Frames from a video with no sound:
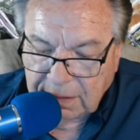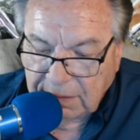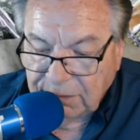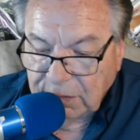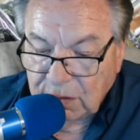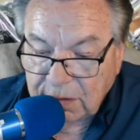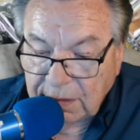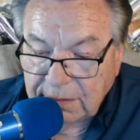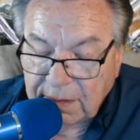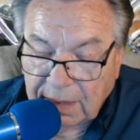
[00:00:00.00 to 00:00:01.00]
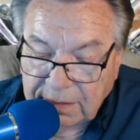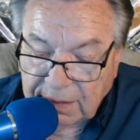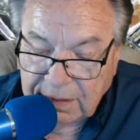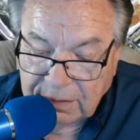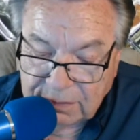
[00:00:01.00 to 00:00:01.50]
If you look at, I
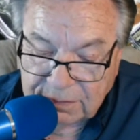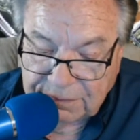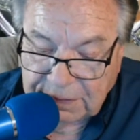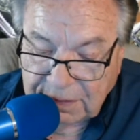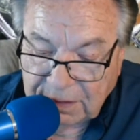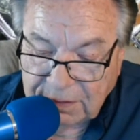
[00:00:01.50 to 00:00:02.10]
tell you whose video